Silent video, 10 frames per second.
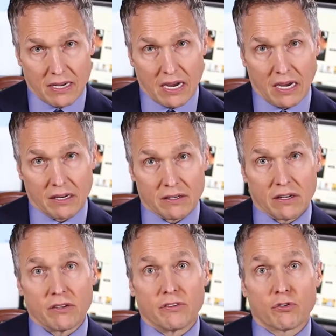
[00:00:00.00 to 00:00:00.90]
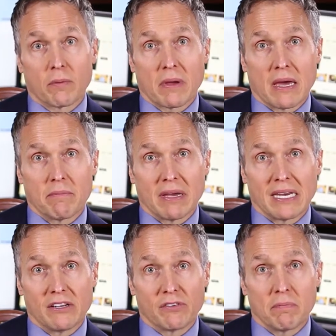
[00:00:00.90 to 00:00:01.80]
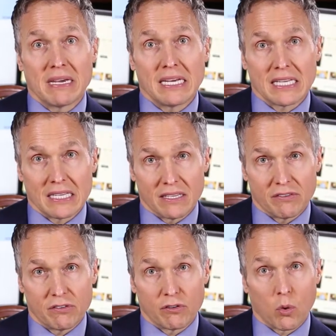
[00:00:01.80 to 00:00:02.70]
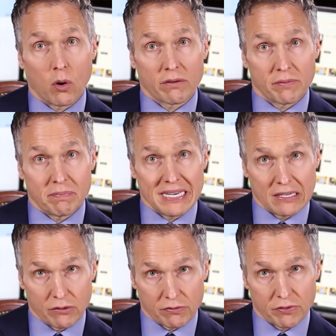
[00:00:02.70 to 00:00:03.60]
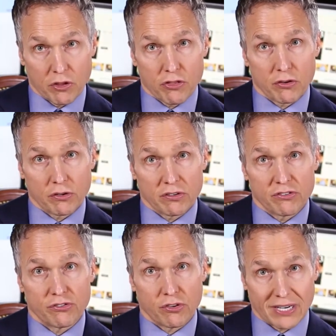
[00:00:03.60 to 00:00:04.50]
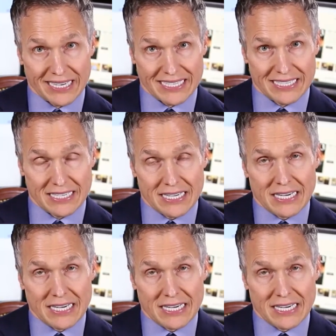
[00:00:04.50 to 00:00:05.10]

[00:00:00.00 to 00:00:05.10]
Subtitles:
and the Trump campaign is appealing this to the Court of Appeals for the Third Circuit.